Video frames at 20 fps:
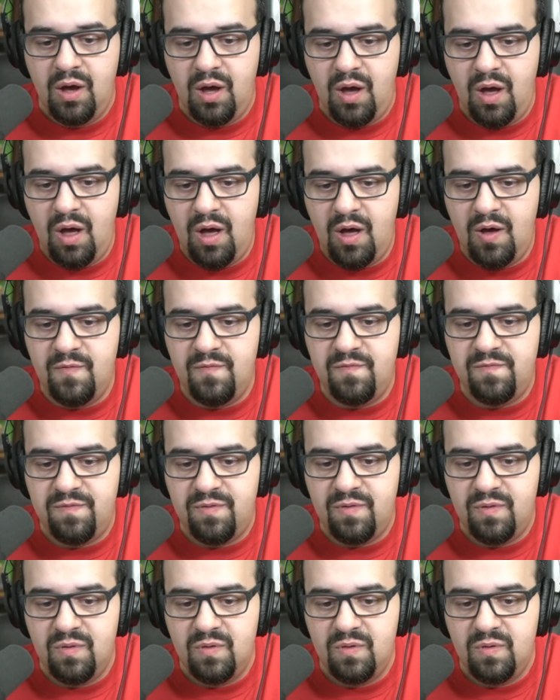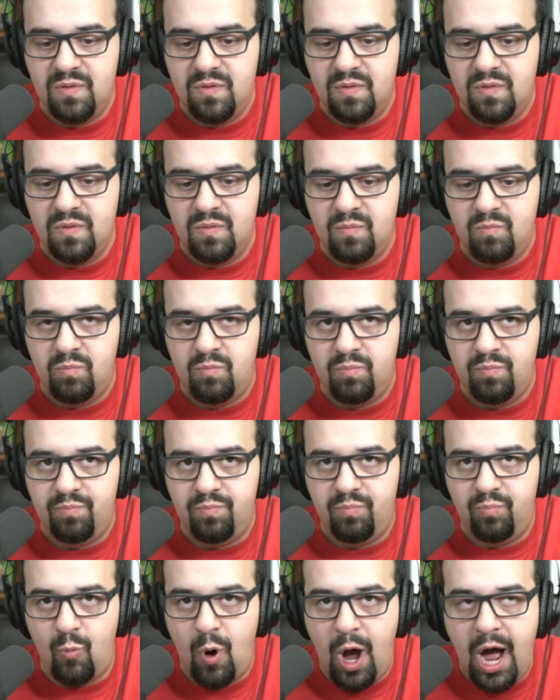of
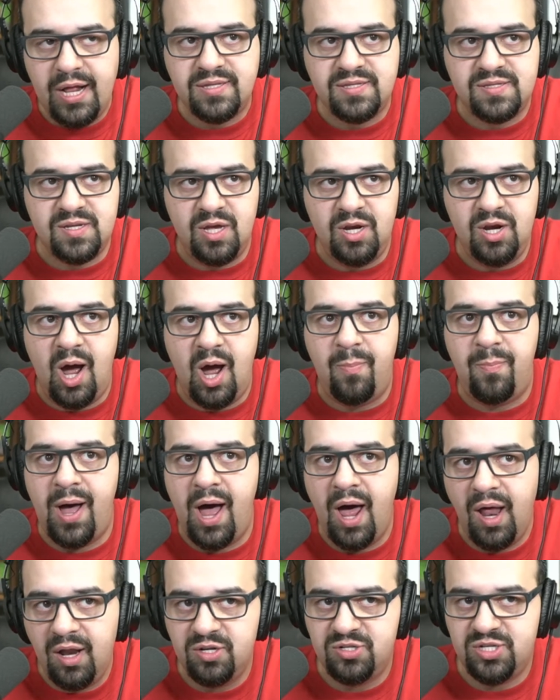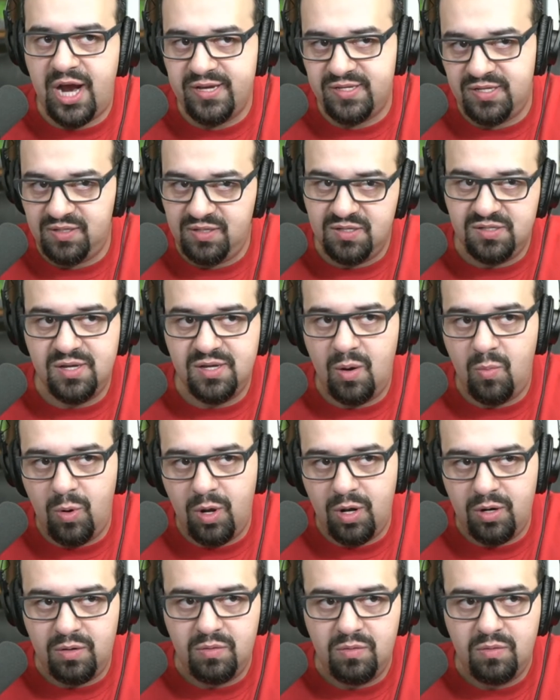Watson apologizing to
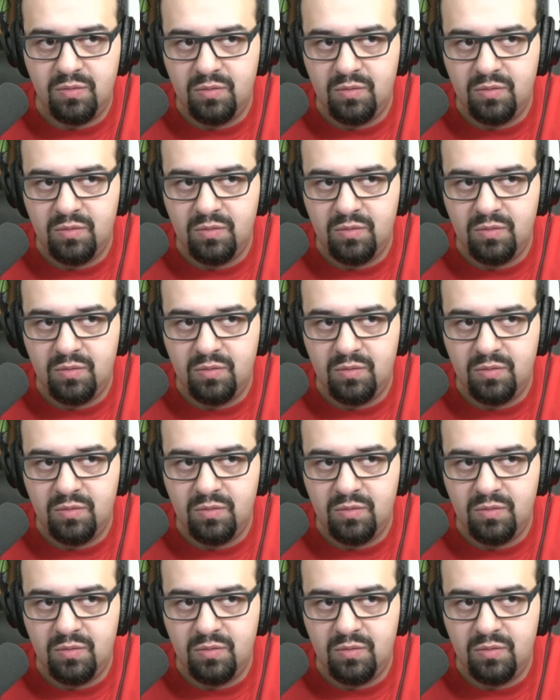someone.